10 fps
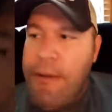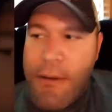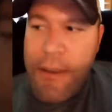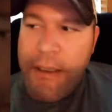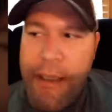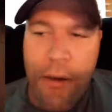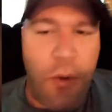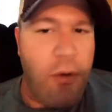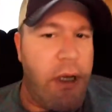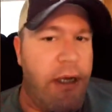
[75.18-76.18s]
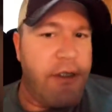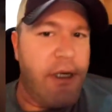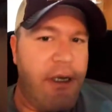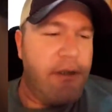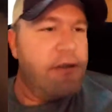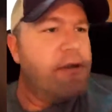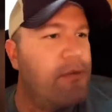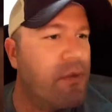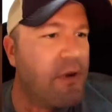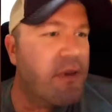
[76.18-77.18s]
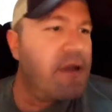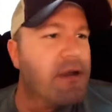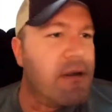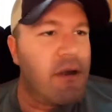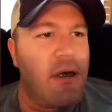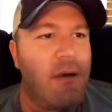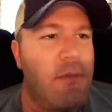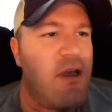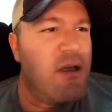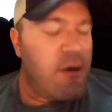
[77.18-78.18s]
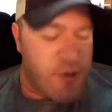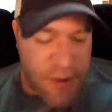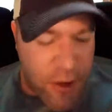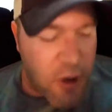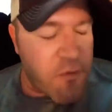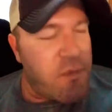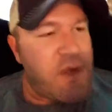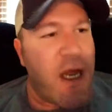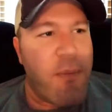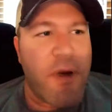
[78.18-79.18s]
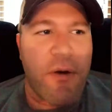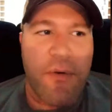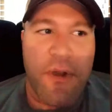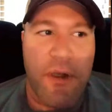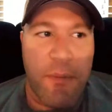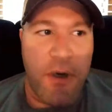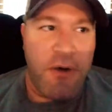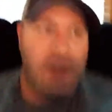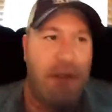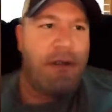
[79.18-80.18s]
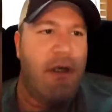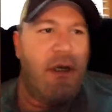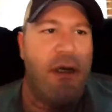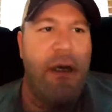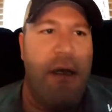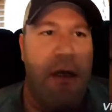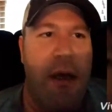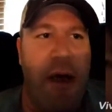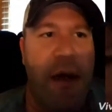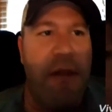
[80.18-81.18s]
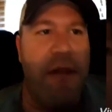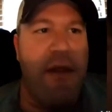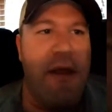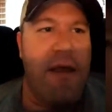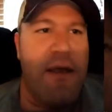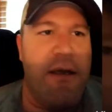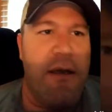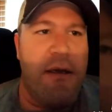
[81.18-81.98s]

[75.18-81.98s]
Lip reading: didn't get a whole lot of change with it. I'll just start off from the top here with the appearance. The